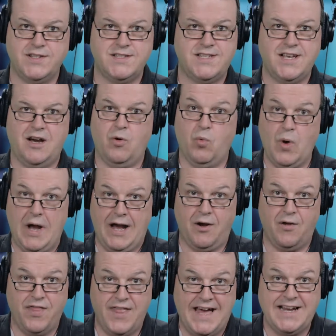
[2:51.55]
can tell,
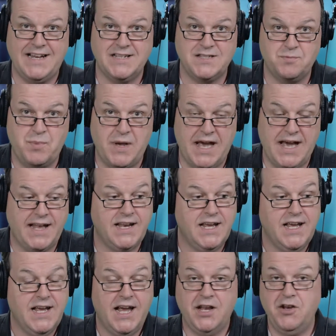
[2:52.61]
wow, that is bad.
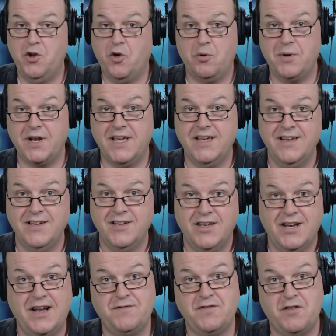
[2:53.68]
And normally,
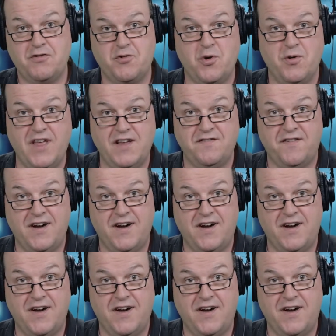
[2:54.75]
you'd have to throw that